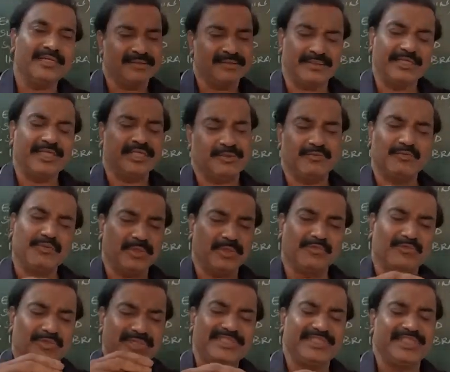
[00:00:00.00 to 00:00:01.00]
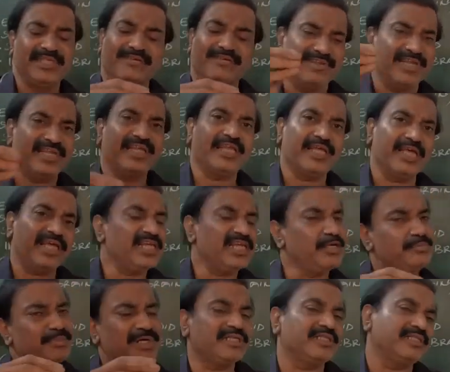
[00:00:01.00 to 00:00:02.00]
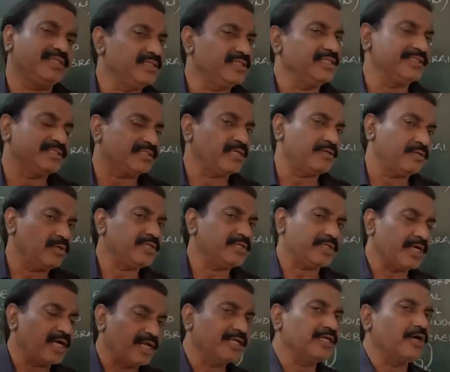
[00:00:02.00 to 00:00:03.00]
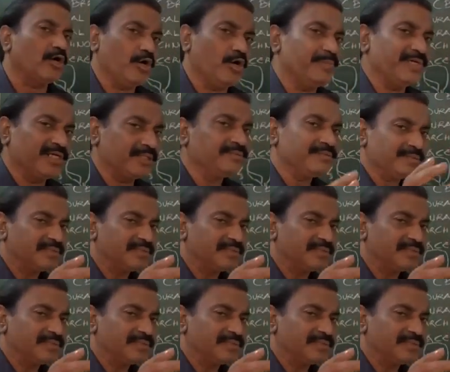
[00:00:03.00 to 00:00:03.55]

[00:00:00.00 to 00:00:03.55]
That we see very rarely, but these are not uncommon.